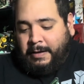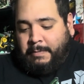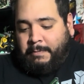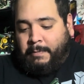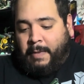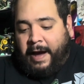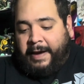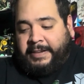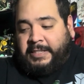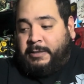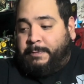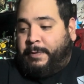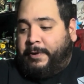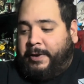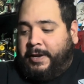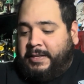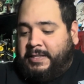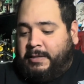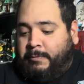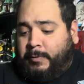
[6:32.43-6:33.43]
my
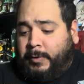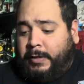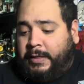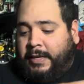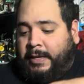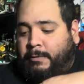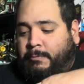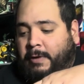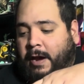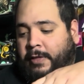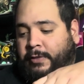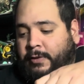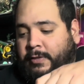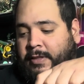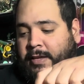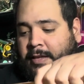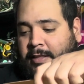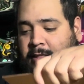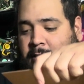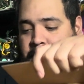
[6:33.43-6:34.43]
experience with it rather
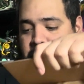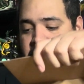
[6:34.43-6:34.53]
than the